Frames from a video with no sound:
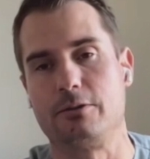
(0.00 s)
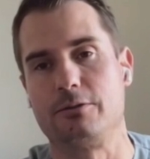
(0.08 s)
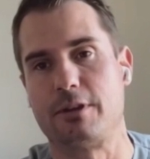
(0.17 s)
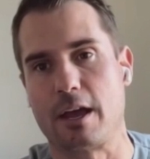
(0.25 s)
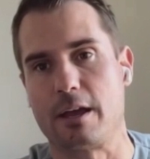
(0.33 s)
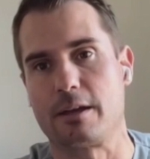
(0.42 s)
that you
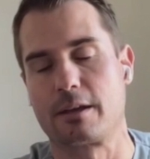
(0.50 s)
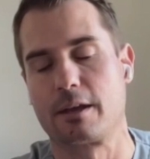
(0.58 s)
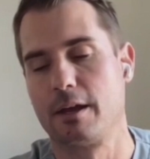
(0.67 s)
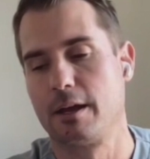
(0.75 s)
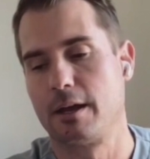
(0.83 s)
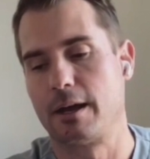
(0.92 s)
take.
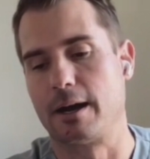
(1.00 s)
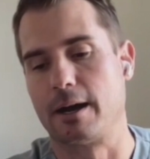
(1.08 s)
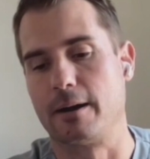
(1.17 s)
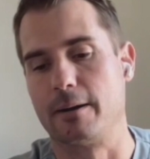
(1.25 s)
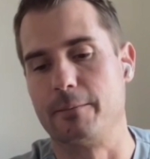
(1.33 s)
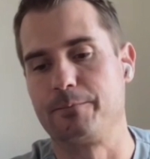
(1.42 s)

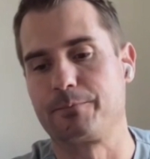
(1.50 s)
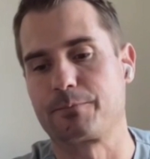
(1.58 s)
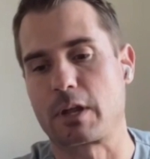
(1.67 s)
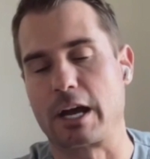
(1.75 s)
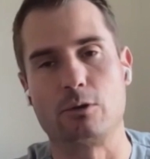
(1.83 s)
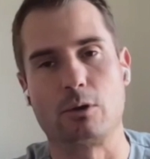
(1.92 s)
I
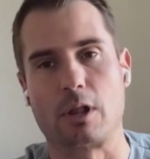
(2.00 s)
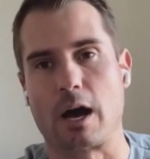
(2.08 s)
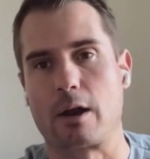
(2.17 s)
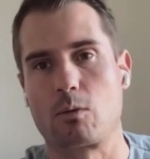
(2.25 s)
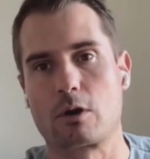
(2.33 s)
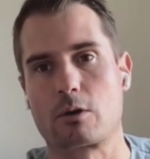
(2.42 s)
do a
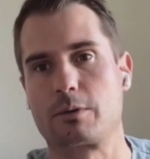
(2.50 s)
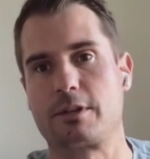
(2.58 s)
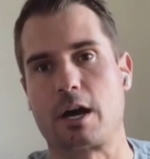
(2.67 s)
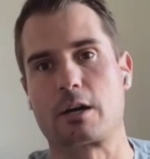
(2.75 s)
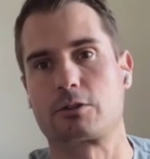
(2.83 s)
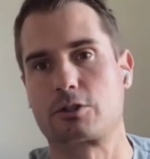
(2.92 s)
lot of work with
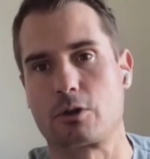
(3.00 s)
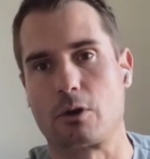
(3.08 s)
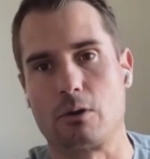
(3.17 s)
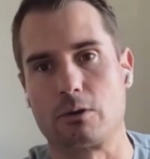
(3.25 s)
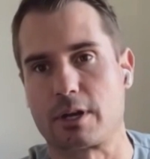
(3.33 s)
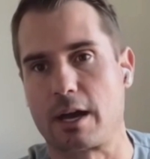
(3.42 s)
Dr.
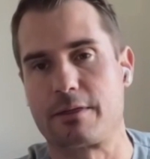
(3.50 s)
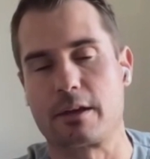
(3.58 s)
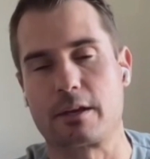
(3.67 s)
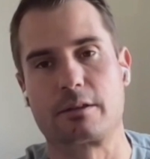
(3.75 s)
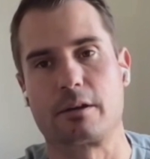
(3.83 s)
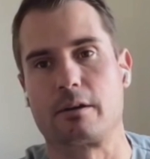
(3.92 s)
Scholl's. I
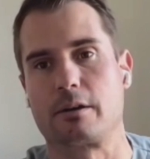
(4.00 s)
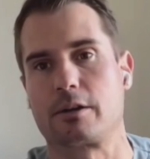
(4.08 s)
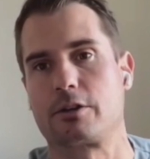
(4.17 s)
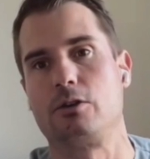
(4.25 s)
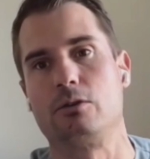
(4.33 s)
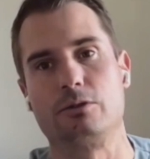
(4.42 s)
think they're a
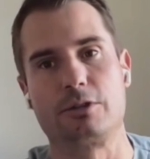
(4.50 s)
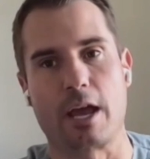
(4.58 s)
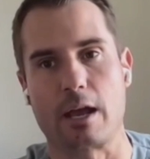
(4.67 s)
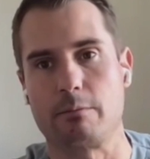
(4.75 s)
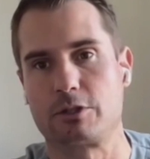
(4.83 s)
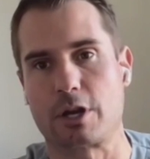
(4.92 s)
huge
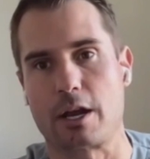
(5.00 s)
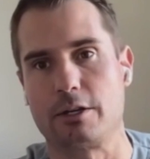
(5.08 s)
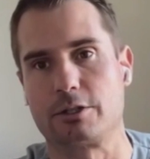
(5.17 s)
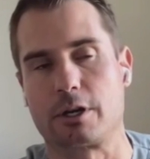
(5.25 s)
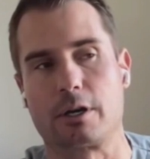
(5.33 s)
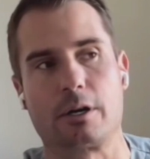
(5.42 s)
game
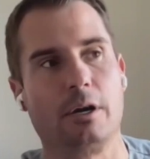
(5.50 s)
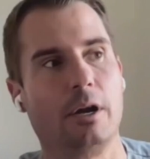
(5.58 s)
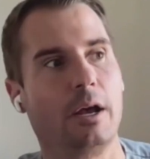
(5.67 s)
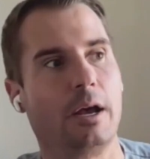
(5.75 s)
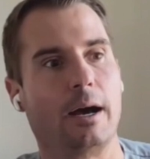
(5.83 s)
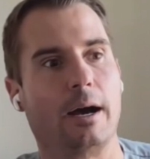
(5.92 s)
changer.
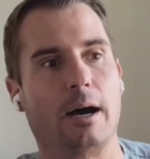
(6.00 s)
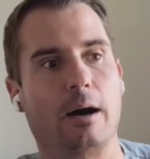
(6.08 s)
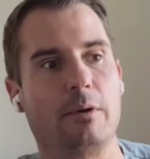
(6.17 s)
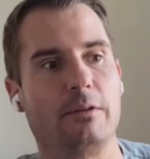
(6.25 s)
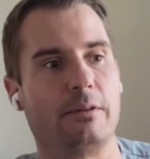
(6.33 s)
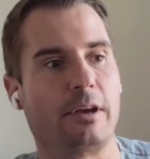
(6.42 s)

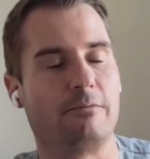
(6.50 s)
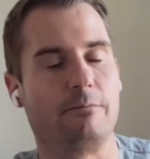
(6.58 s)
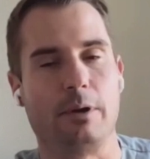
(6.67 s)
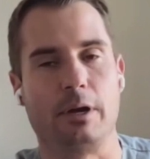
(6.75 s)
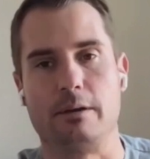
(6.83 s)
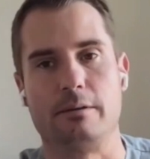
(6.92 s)
And
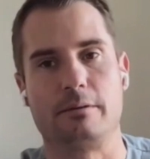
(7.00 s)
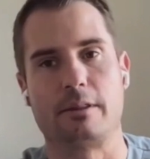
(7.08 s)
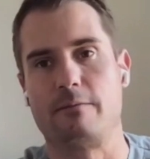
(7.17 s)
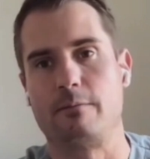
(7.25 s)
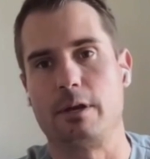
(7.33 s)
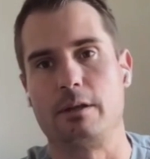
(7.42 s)
they've been
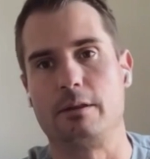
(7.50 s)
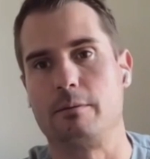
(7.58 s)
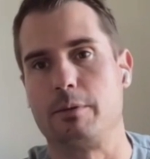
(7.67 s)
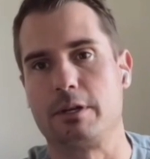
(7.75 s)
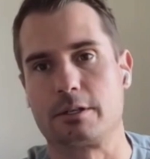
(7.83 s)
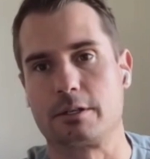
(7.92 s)
in the
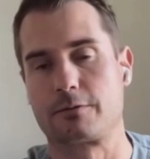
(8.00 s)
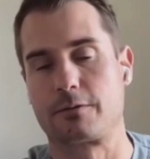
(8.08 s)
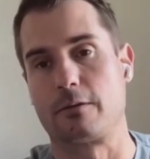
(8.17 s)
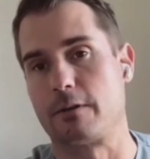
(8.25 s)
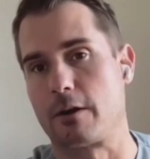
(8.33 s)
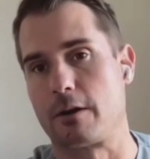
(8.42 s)
business
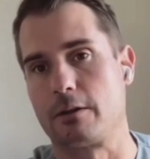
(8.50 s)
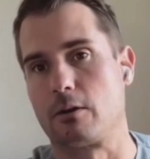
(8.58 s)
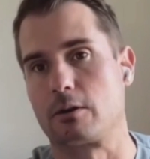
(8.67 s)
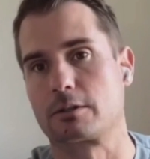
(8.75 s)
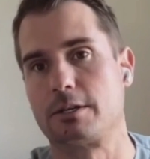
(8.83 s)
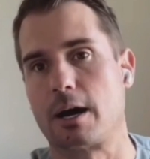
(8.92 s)
for a very
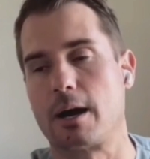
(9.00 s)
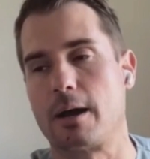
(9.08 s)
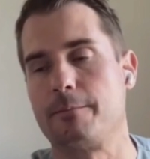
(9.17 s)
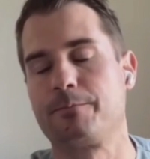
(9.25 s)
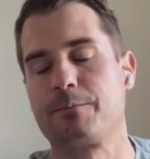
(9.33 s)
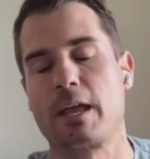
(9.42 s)
long
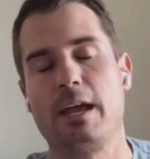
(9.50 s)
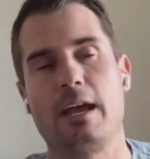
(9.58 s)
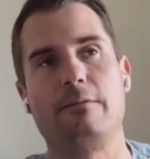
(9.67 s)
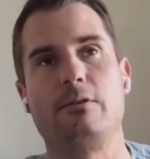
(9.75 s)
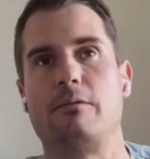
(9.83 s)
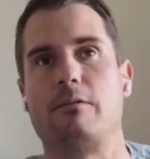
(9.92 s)
time.
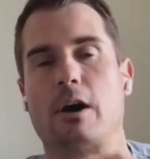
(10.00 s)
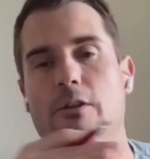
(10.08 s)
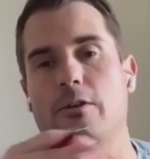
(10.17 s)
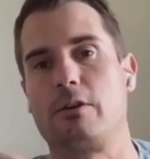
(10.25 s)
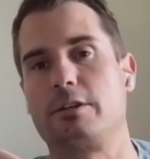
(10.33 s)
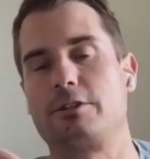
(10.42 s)
If you have
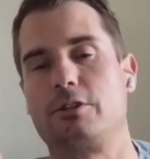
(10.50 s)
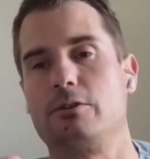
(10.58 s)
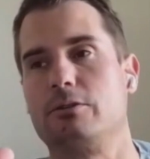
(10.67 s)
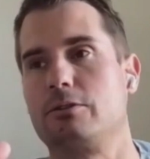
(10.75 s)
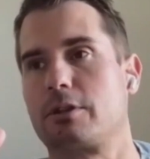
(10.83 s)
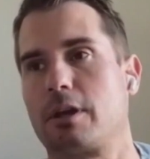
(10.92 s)
other
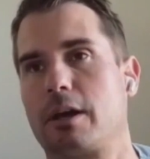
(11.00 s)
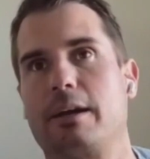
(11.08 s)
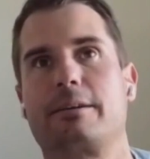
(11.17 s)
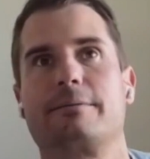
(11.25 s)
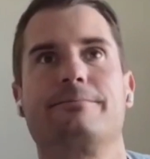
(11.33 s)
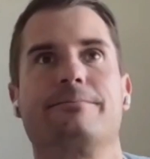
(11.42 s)
issues
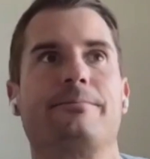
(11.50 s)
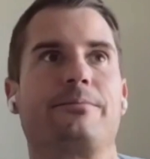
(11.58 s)
like,